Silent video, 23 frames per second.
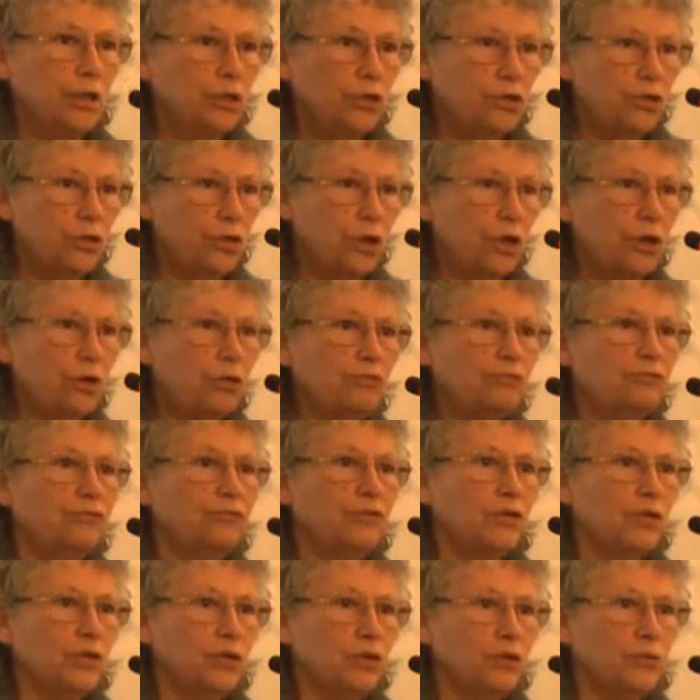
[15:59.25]
known
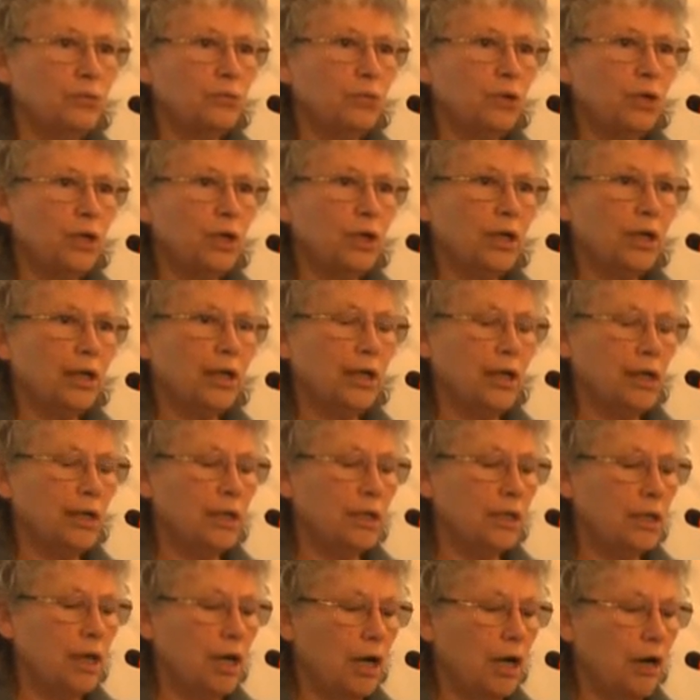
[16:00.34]
for his work
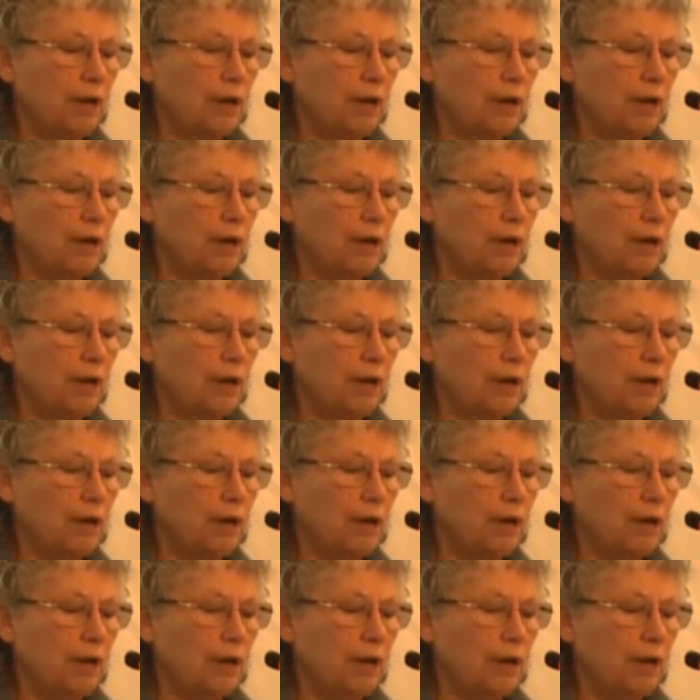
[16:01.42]
in